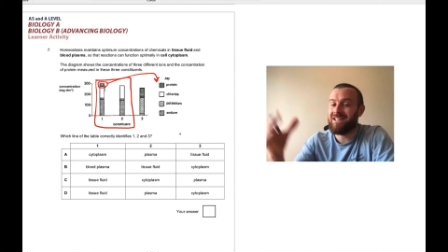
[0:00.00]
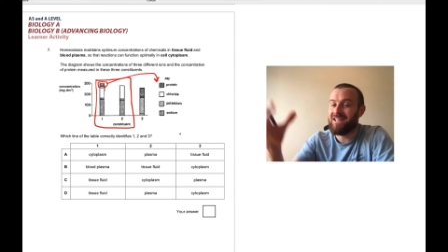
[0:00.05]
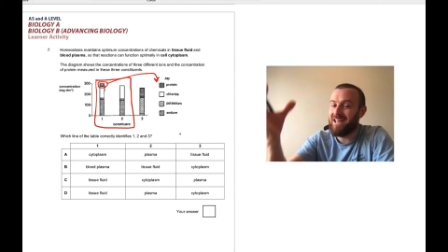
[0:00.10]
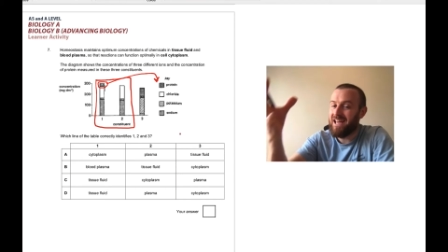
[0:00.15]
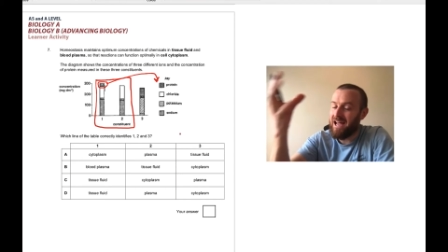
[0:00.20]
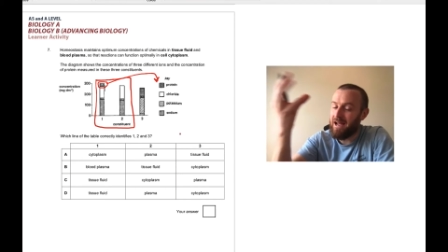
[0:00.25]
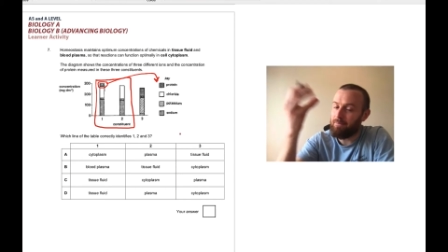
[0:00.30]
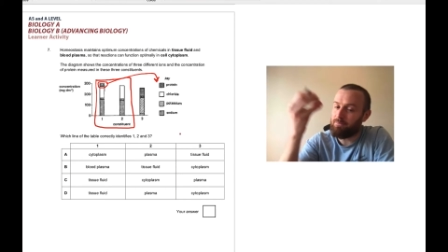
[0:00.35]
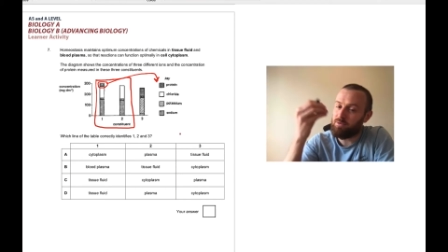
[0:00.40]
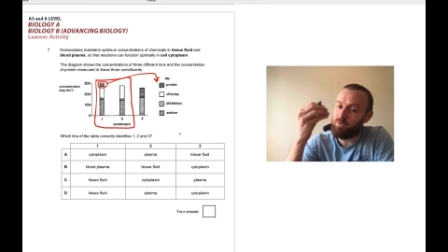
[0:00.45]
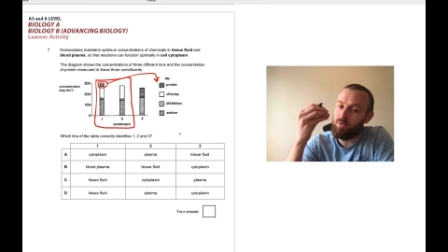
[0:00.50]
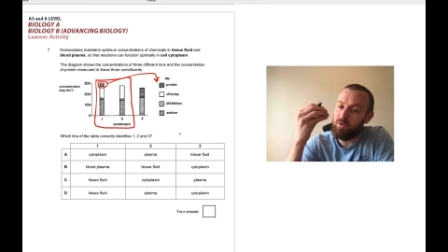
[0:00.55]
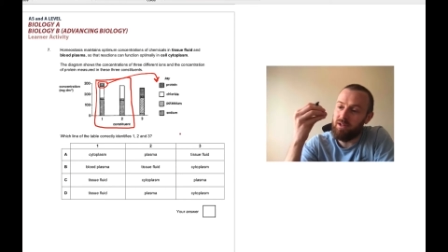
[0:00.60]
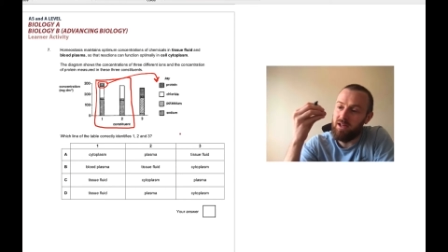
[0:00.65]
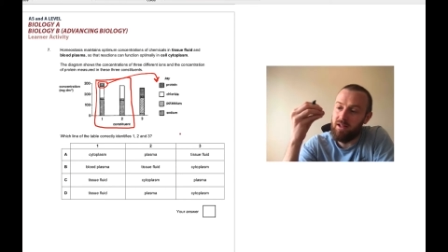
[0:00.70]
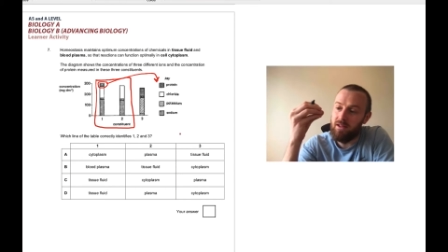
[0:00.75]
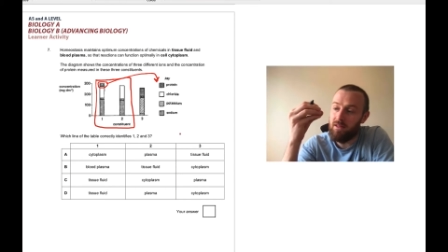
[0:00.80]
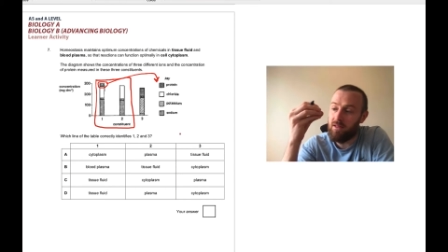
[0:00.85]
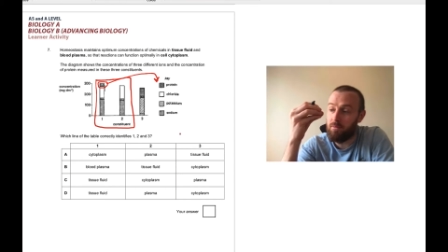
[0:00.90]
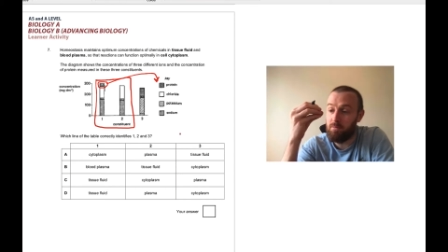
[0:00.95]
kept
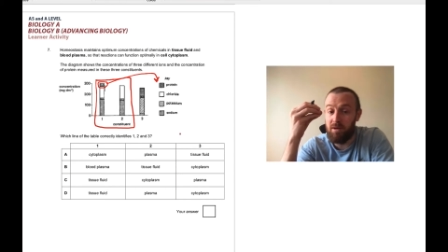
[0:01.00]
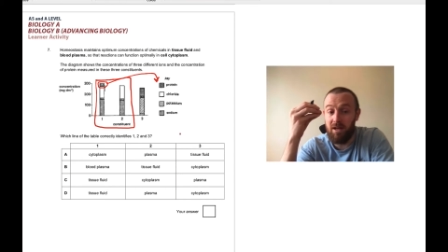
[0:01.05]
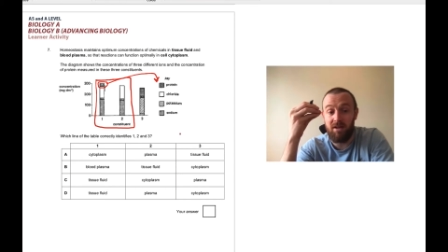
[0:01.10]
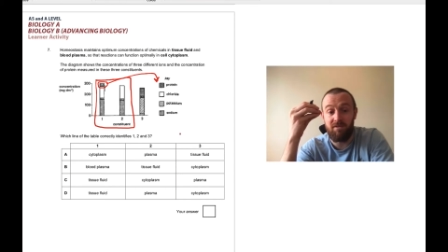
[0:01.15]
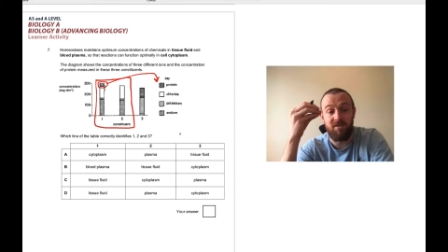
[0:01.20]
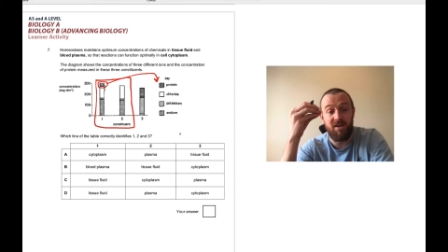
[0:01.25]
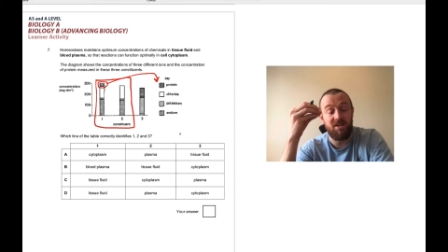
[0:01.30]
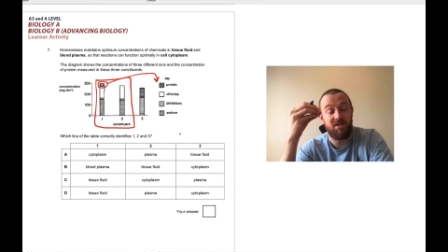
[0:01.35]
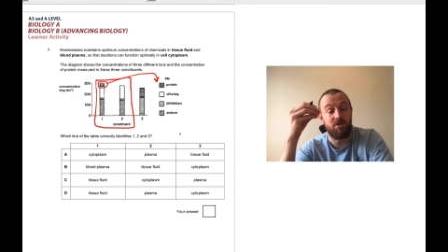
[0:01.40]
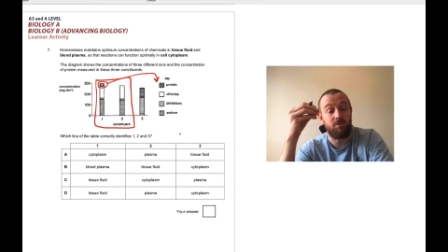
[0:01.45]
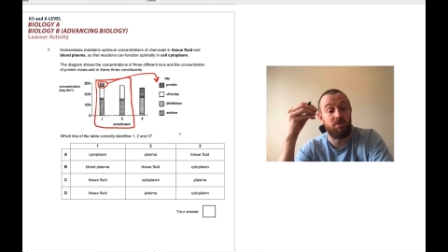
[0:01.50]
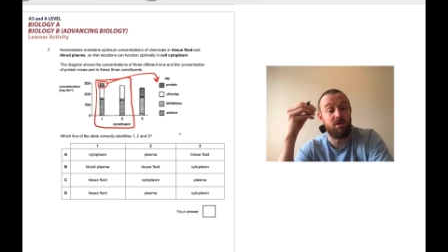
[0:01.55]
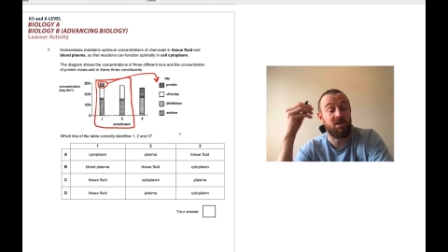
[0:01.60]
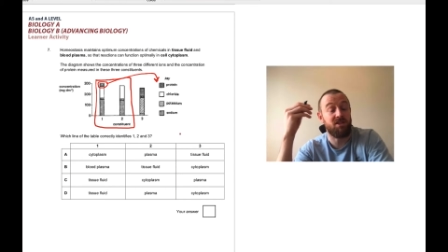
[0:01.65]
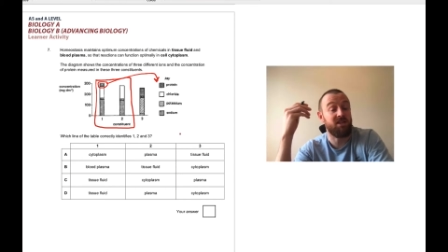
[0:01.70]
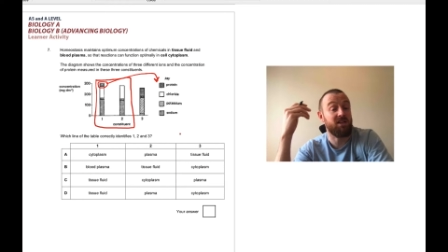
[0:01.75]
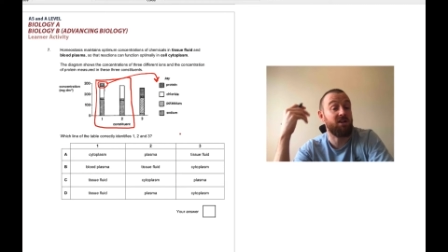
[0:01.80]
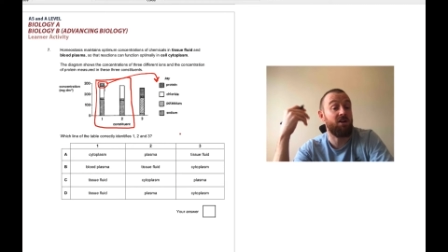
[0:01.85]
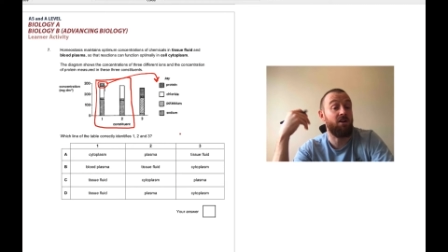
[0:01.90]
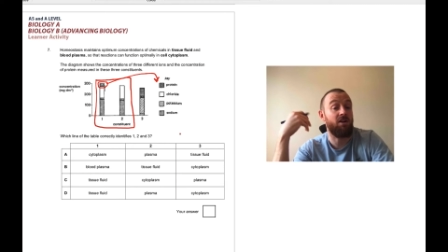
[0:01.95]
within the blood vessel because
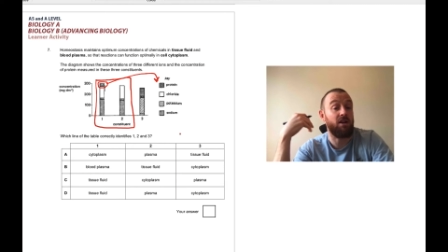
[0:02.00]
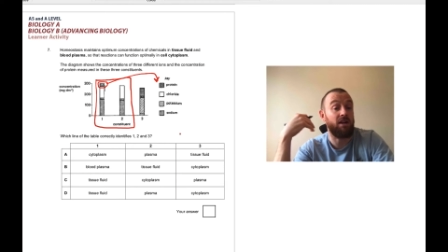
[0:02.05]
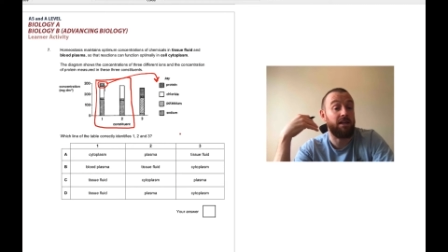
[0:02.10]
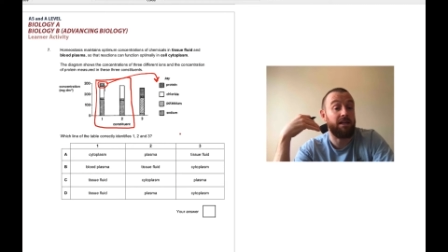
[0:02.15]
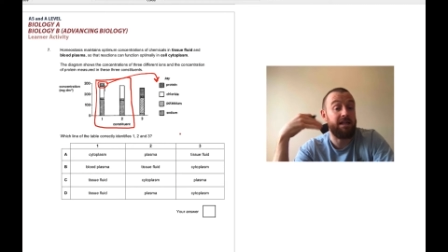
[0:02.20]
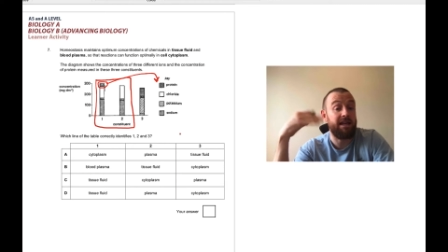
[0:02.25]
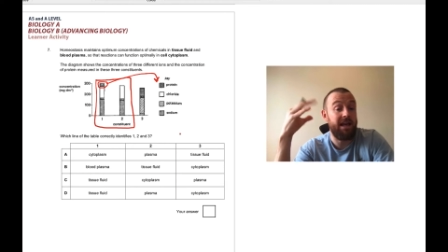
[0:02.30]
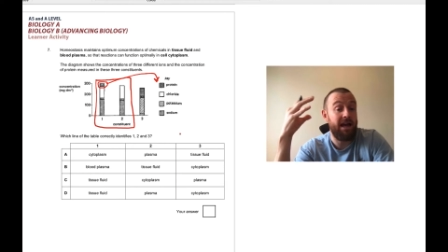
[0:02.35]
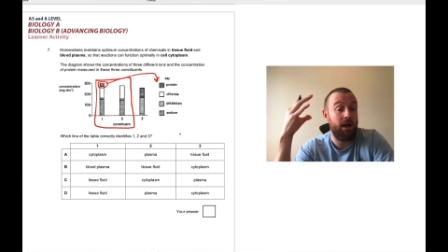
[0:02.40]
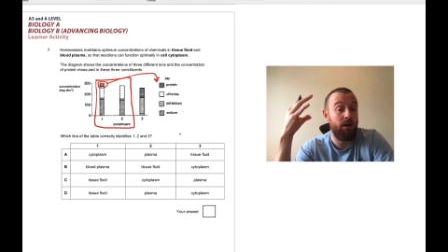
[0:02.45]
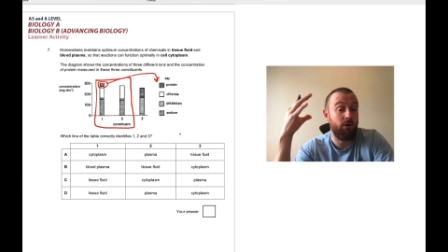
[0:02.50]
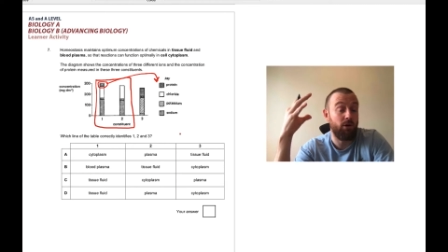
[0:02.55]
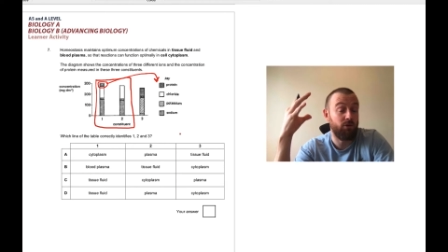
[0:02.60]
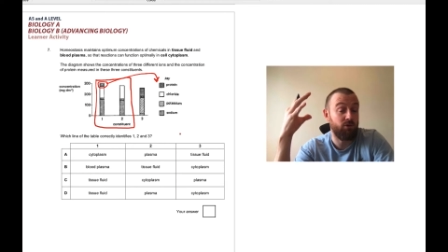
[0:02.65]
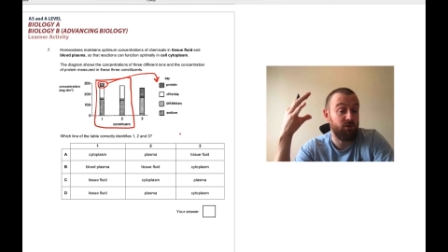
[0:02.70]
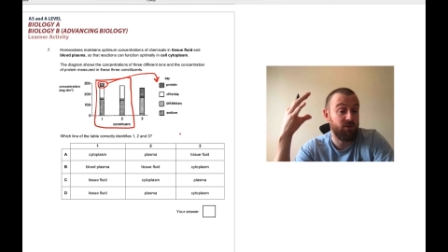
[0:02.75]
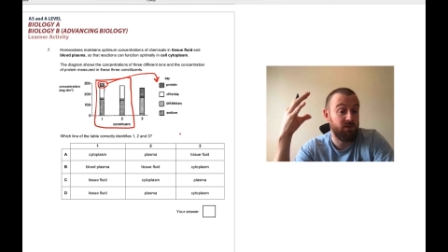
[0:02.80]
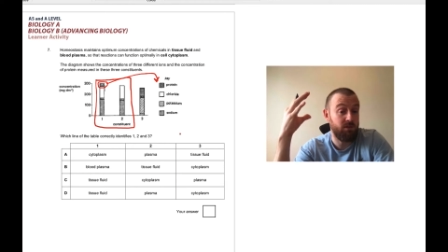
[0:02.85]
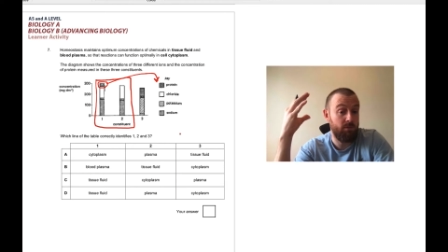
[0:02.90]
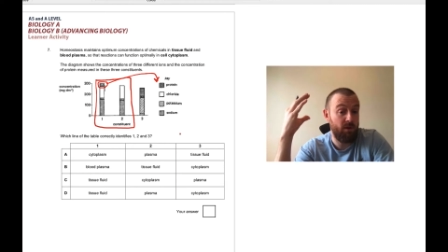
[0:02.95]
it can't leak out
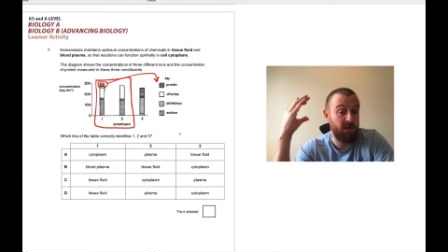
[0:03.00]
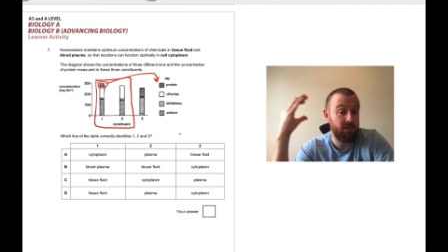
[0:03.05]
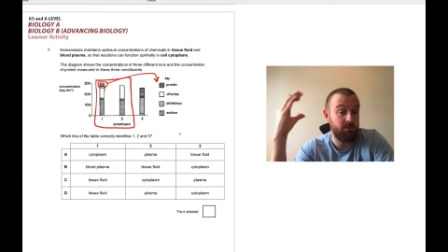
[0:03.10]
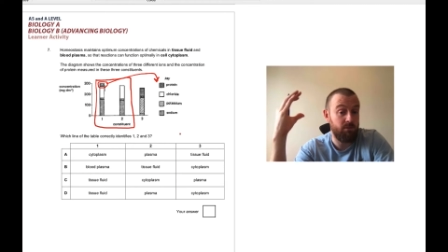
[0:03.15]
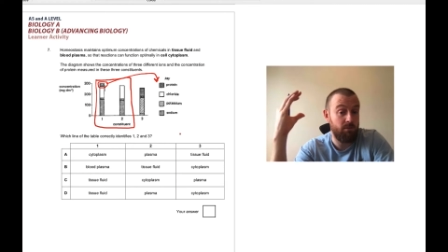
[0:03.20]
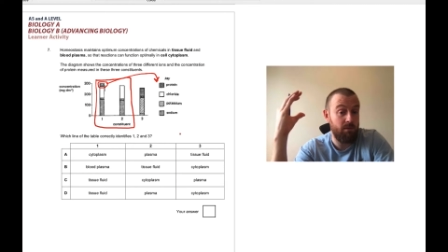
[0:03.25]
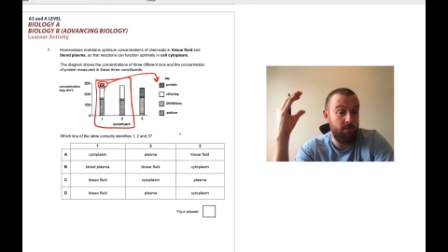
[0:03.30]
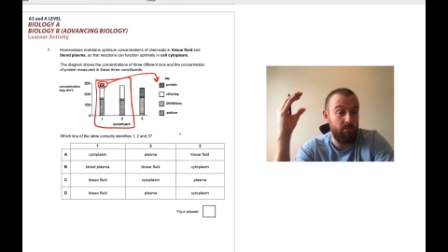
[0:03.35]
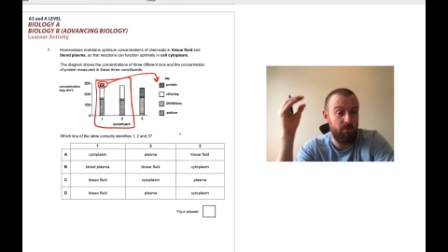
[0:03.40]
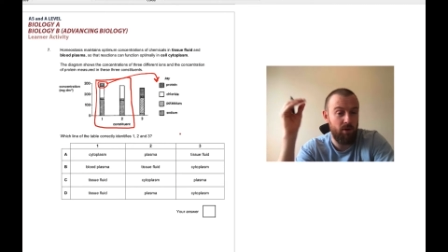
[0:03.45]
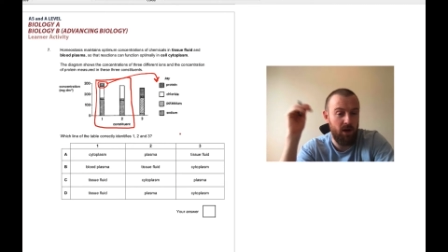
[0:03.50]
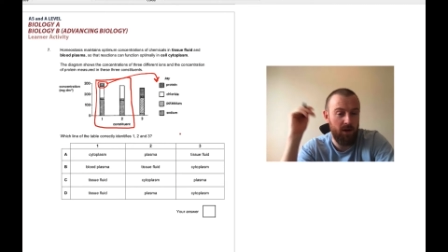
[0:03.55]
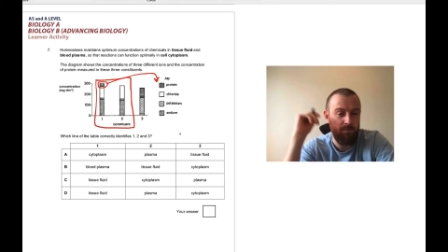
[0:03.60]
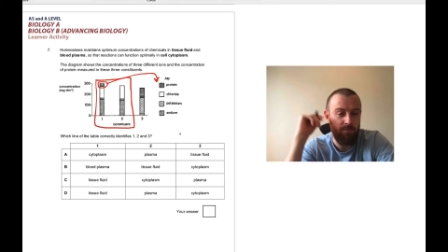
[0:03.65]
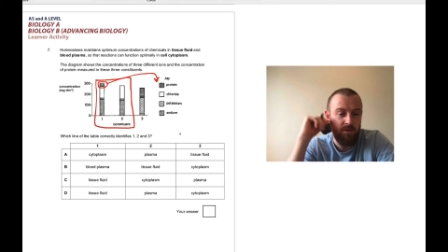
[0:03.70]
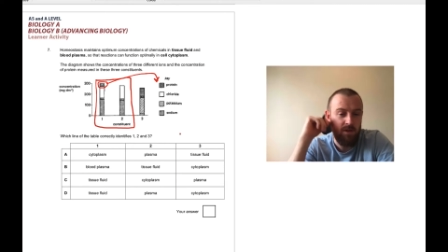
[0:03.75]
across the basement membrane.